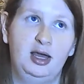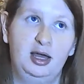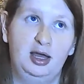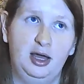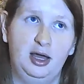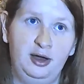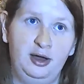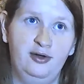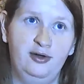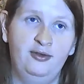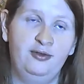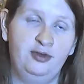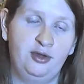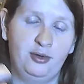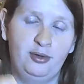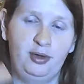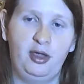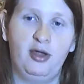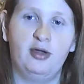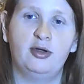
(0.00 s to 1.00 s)

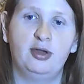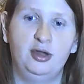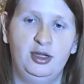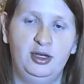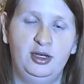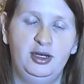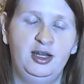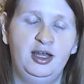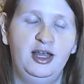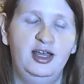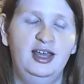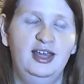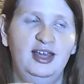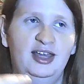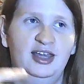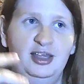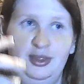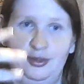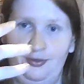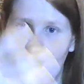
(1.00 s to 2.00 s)

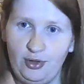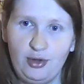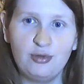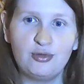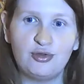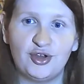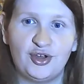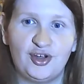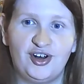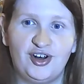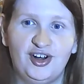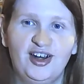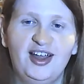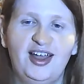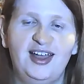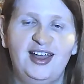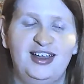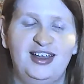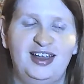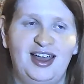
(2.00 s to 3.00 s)
in the future
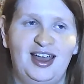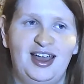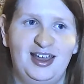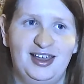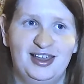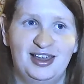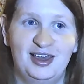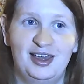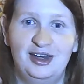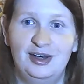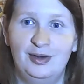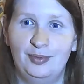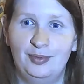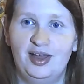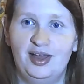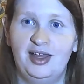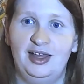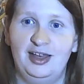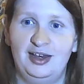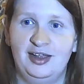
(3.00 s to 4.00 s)
kind of
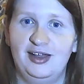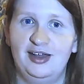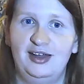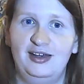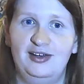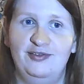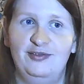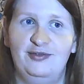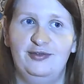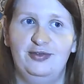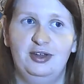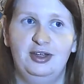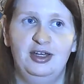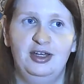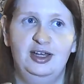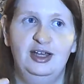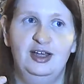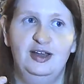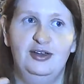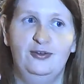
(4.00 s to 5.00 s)
went and kind of
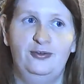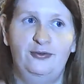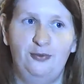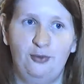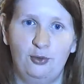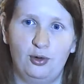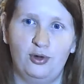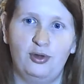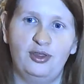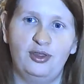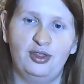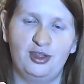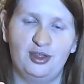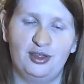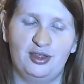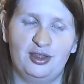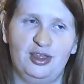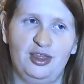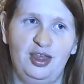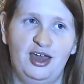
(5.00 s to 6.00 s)
forced
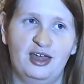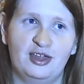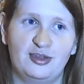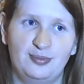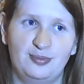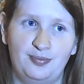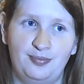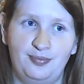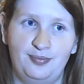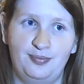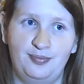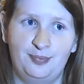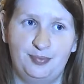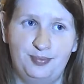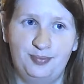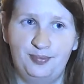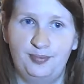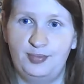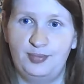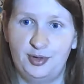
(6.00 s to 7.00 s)
/
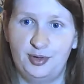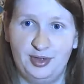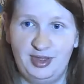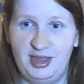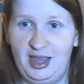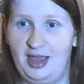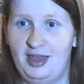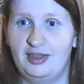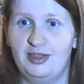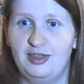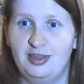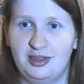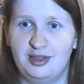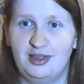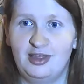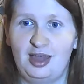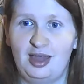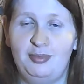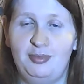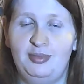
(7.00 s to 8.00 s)
possessed
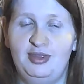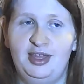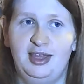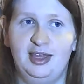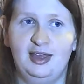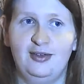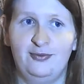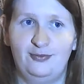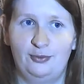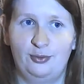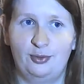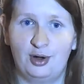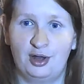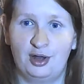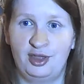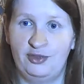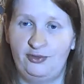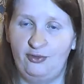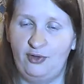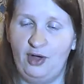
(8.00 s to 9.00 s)
type thing for
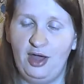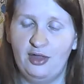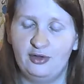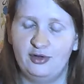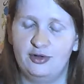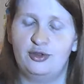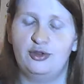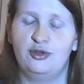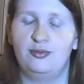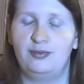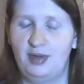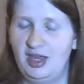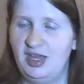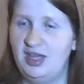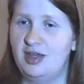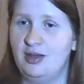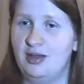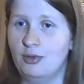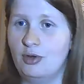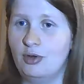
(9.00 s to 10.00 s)
his father to make
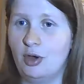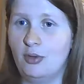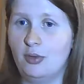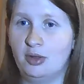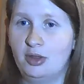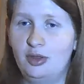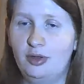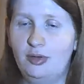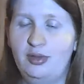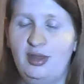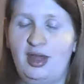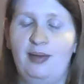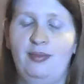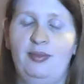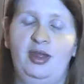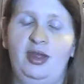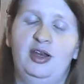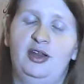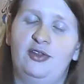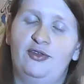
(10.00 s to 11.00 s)
him go and do that,
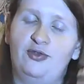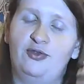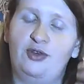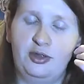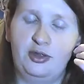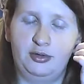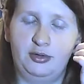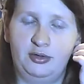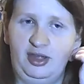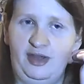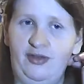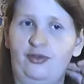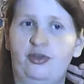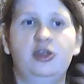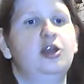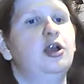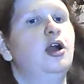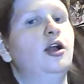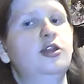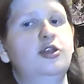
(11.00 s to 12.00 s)
made his father leave
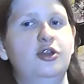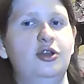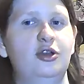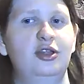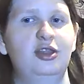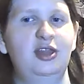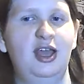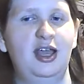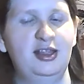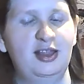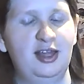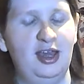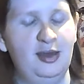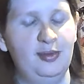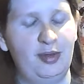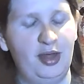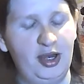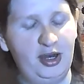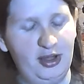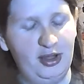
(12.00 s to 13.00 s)
Shiganshina that day,
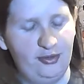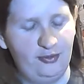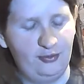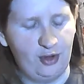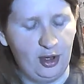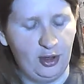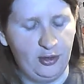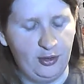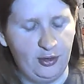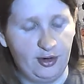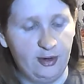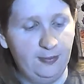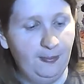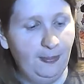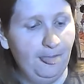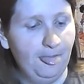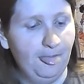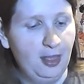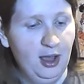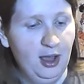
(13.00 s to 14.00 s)
made his father,
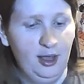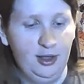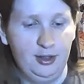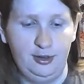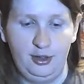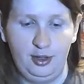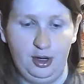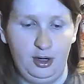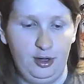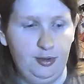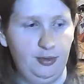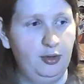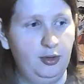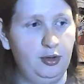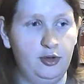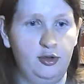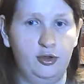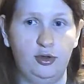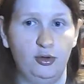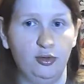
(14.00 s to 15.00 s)
you
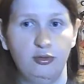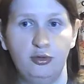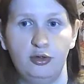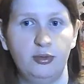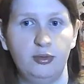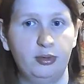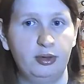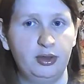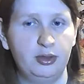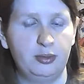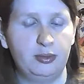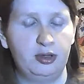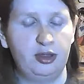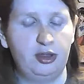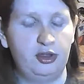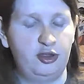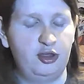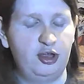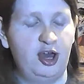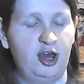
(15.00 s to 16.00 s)
know, go to where the
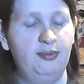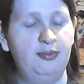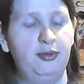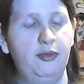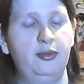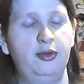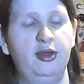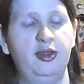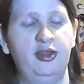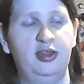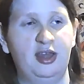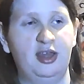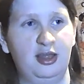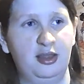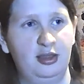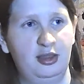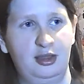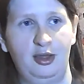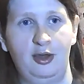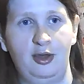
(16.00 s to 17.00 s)
Reiss' chapel was, get,
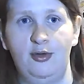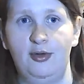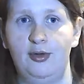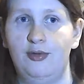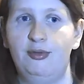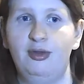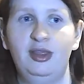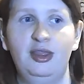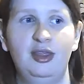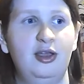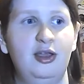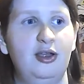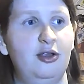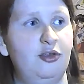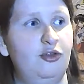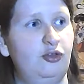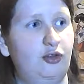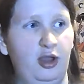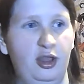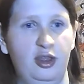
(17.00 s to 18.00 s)
you know, go in there,
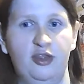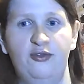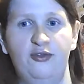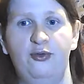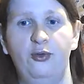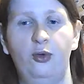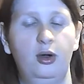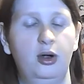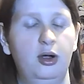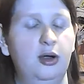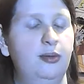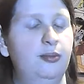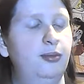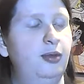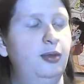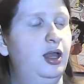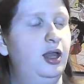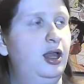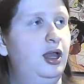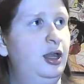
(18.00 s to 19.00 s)
transform,
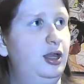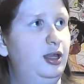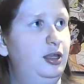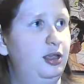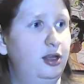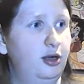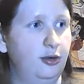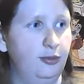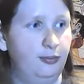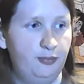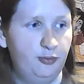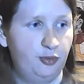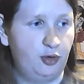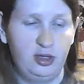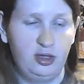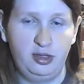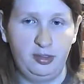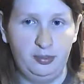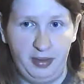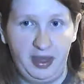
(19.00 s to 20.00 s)
you know,
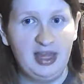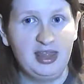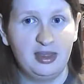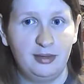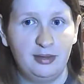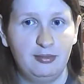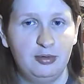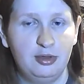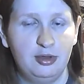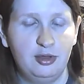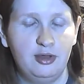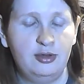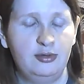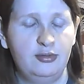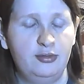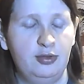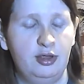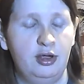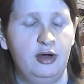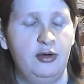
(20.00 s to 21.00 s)
tried to beg them
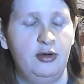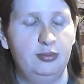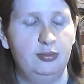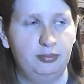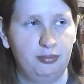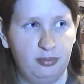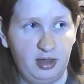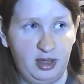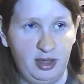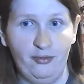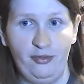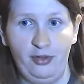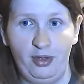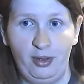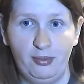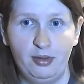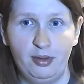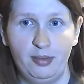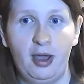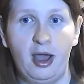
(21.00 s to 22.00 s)
to, you know, give
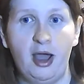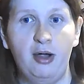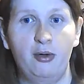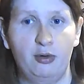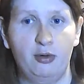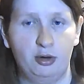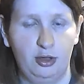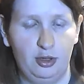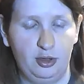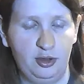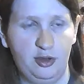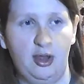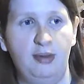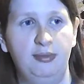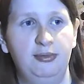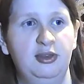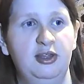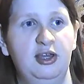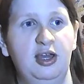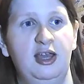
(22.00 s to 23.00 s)
him the power to stop
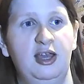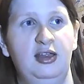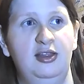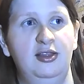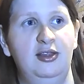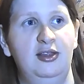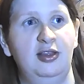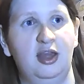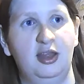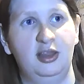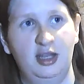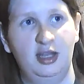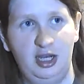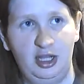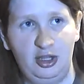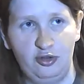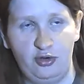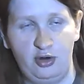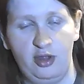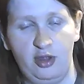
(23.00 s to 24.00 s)
the Titans, and then he
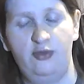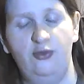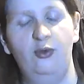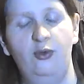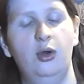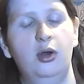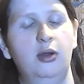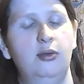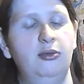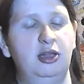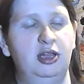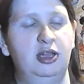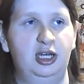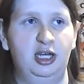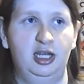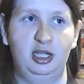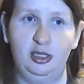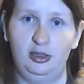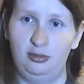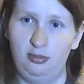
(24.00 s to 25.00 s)
transformed, and then
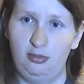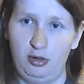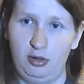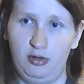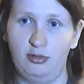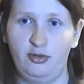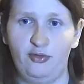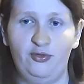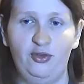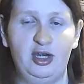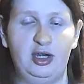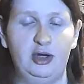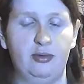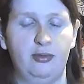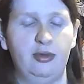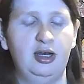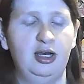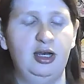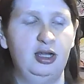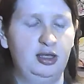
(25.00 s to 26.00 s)
he, you know, defeated
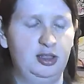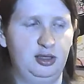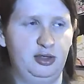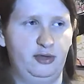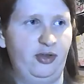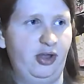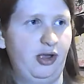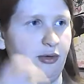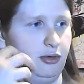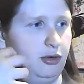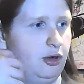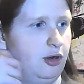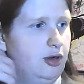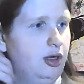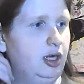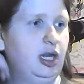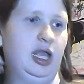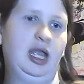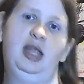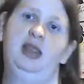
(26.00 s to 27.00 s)
Rita and devoured her
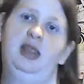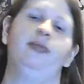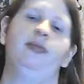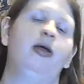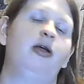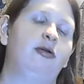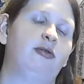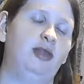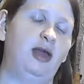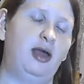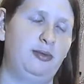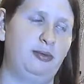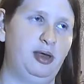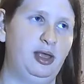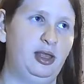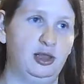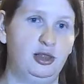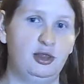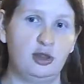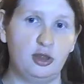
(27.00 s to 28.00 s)
and gained the power that way,
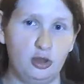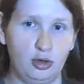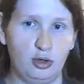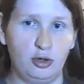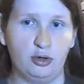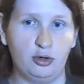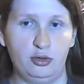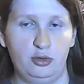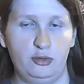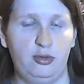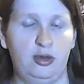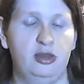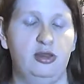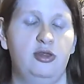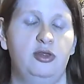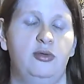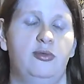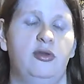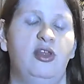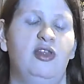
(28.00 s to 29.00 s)
and then slaughtered the rest of
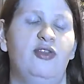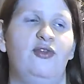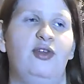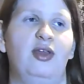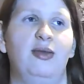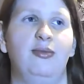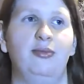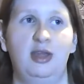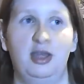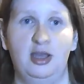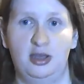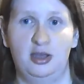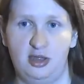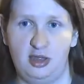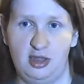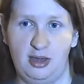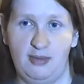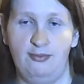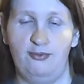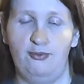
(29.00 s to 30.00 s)
the Reiss family
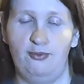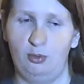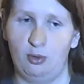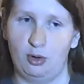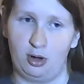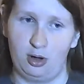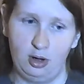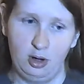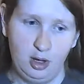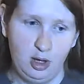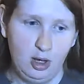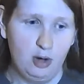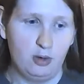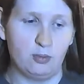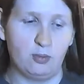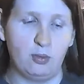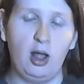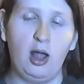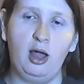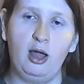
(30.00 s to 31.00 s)
except for
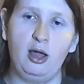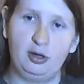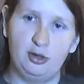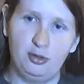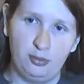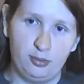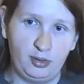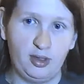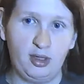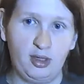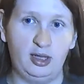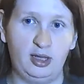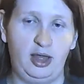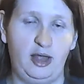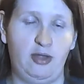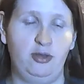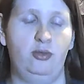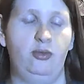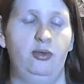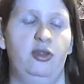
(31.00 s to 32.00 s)
Rod, who he
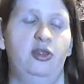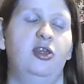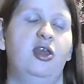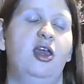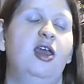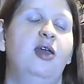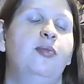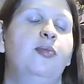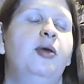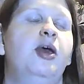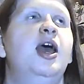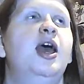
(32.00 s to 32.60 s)
allowed to escape.